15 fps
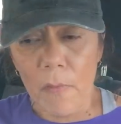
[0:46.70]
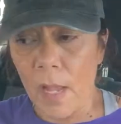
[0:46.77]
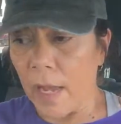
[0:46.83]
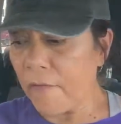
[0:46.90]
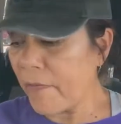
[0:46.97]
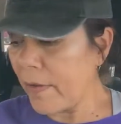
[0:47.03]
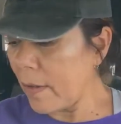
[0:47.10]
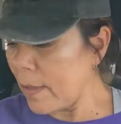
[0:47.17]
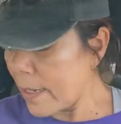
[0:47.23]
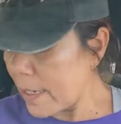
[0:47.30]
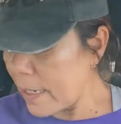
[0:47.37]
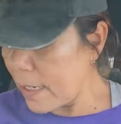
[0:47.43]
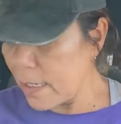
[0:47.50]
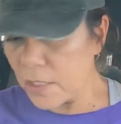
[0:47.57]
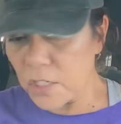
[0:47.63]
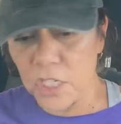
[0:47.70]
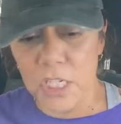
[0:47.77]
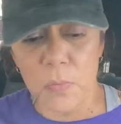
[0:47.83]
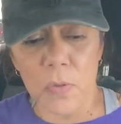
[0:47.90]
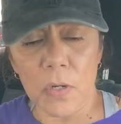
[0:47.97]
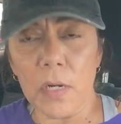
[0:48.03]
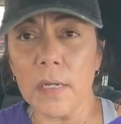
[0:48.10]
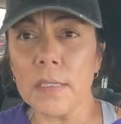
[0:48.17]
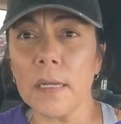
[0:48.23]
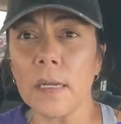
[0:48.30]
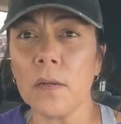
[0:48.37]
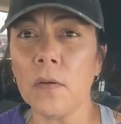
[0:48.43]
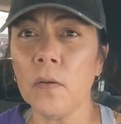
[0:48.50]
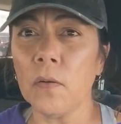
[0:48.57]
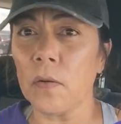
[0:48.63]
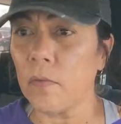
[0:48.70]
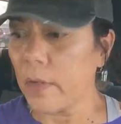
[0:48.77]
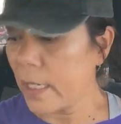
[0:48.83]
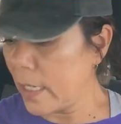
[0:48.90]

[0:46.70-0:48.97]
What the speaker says: I felt like eating the cheeseburger. I was like, oh, I want